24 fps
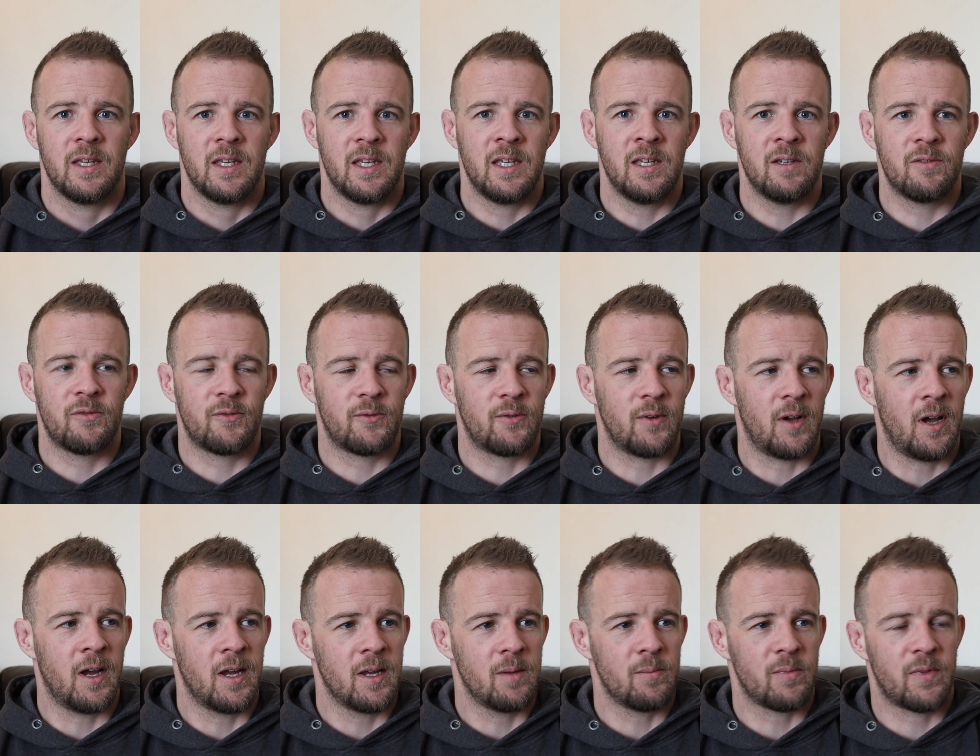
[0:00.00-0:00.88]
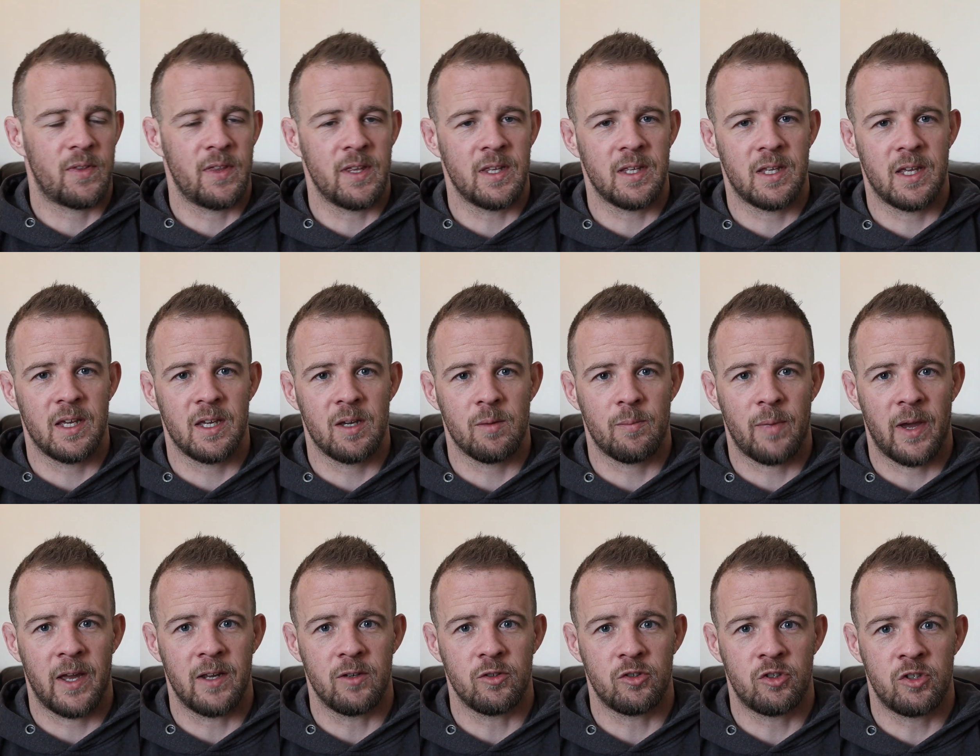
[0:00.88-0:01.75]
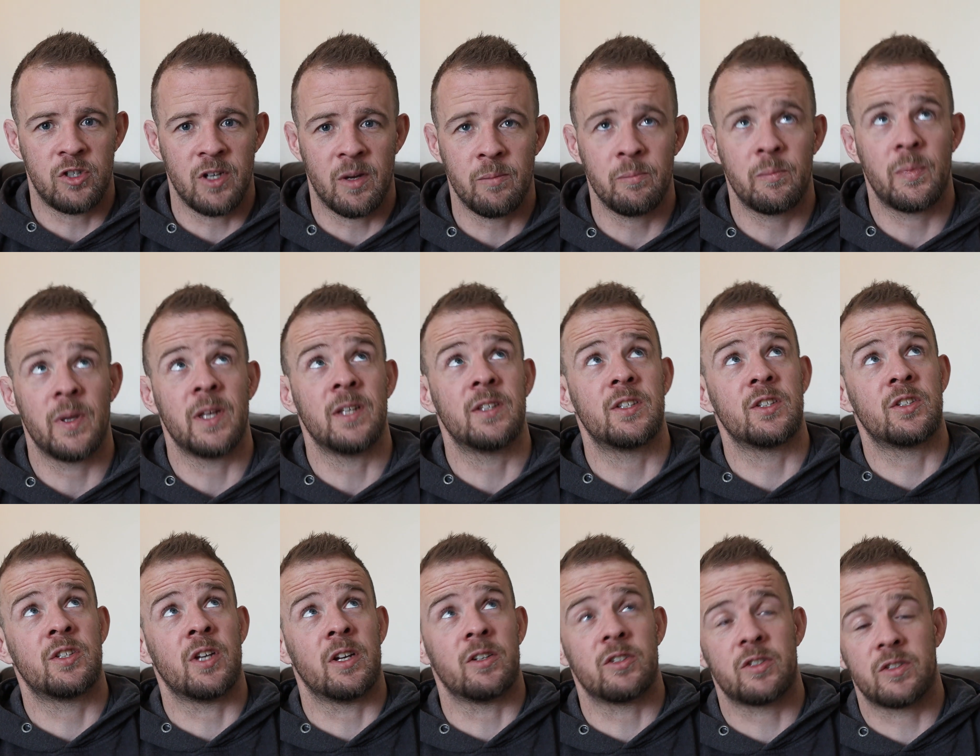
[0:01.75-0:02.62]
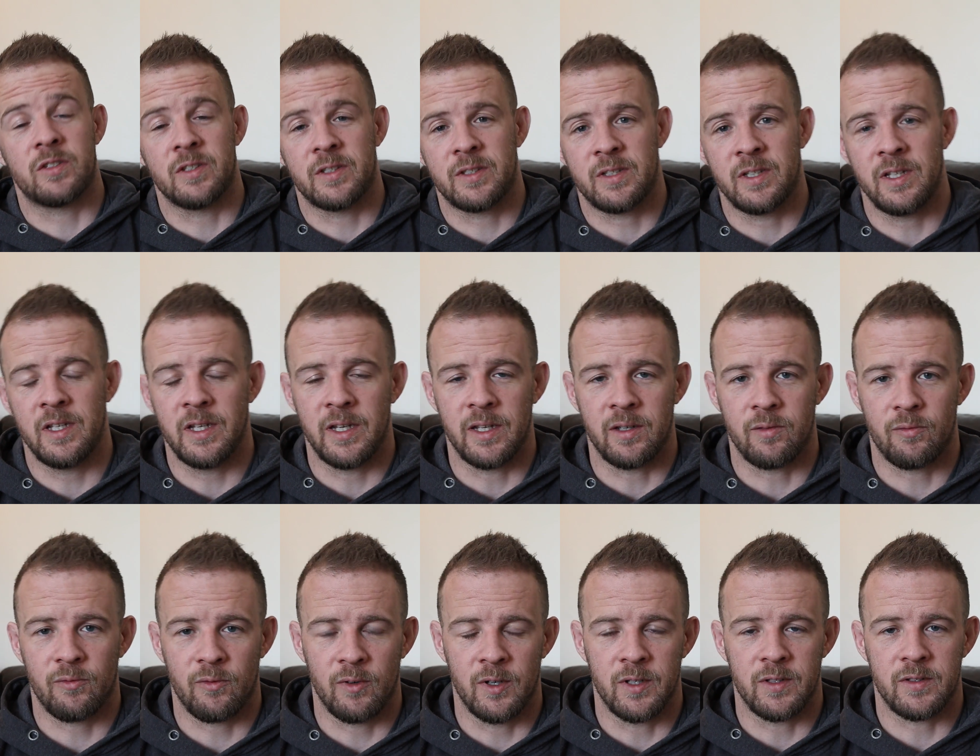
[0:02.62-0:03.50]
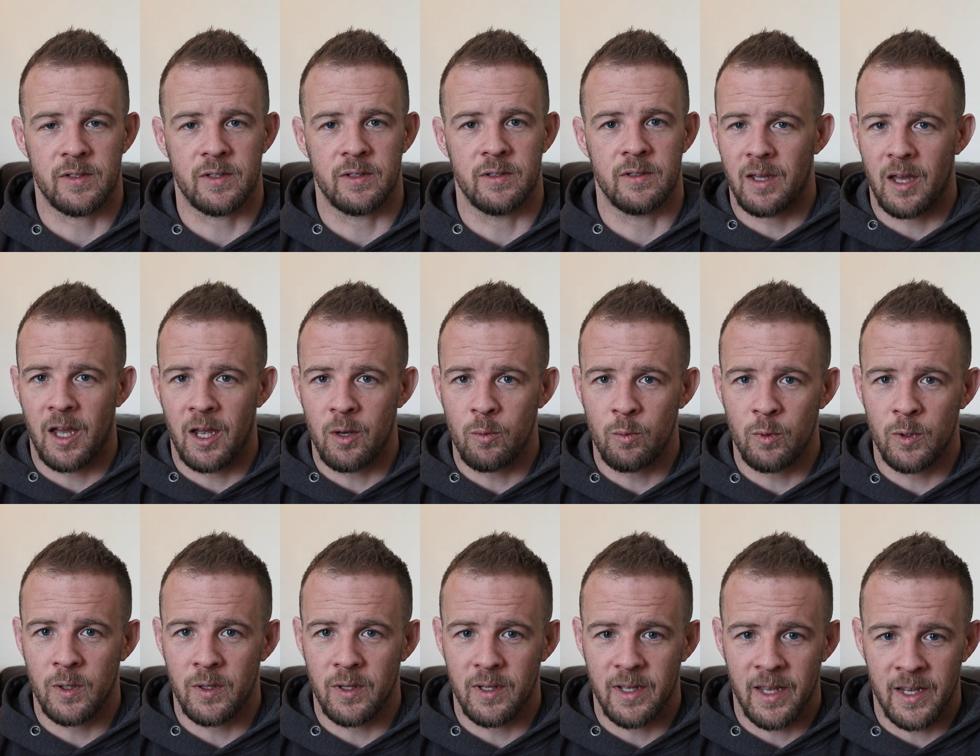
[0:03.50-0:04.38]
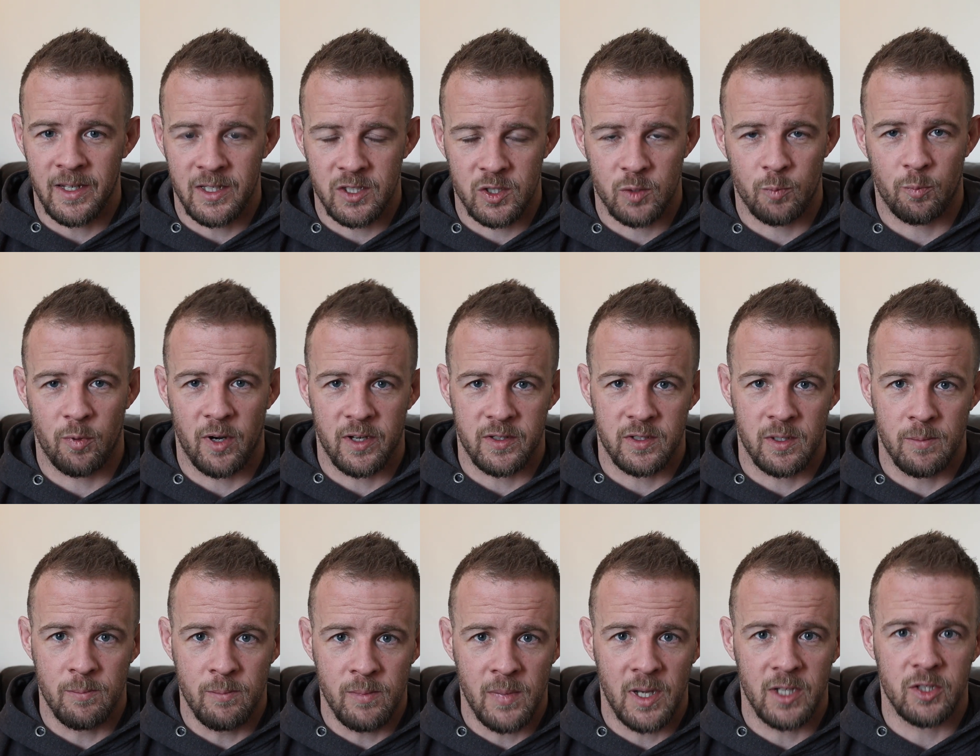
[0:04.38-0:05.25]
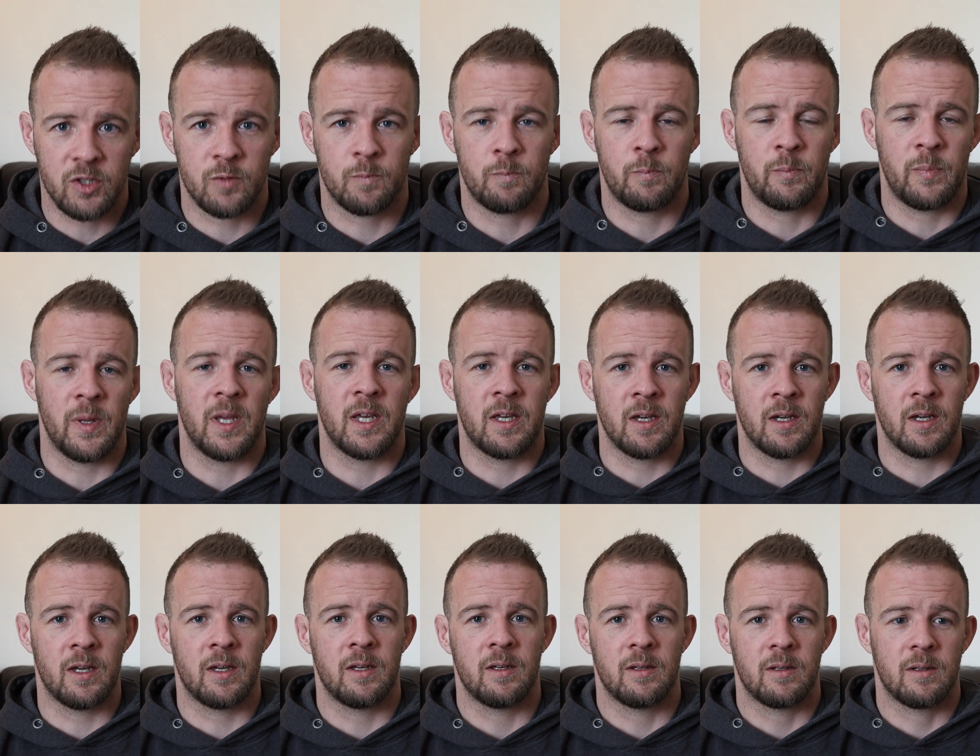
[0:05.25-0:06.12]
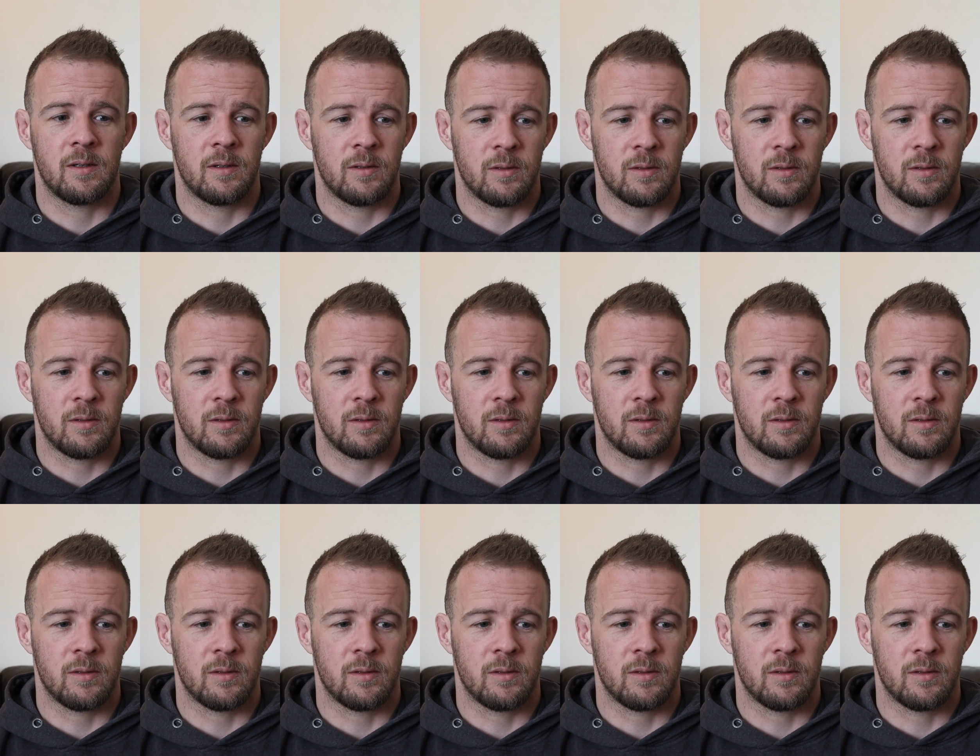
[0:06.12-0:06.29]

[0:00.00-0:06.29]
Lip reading: If I am thinking about jumping to touch the ceiling, for instance, I will express a much bigger